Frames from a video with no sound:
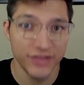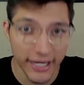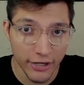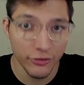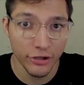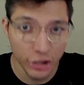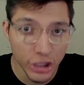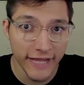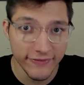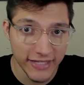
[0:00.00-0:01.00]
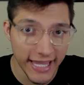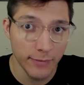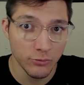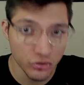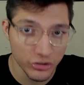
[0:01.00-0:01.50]
They're good at the game
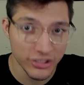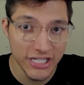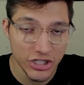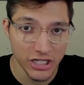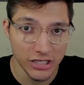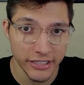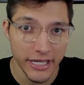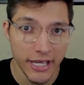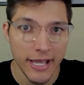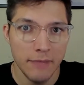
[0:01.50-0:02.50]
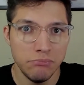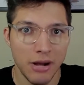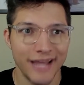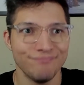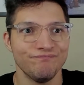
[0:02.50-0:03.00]
strategically,
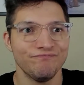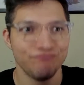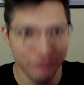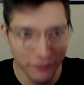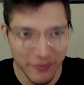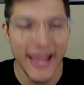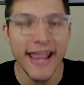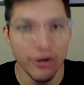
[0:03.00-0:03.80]
but they are